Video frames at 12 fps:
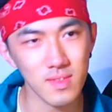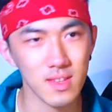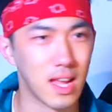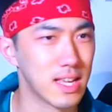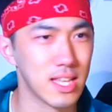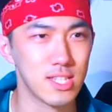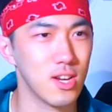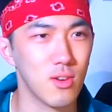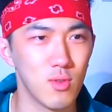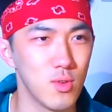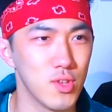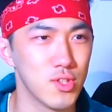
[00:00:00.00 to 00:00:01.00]
I guess I don't know
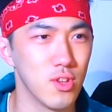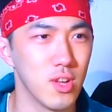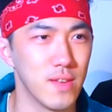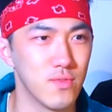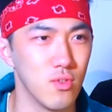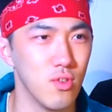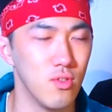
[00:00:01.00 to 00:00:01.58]
this song after all.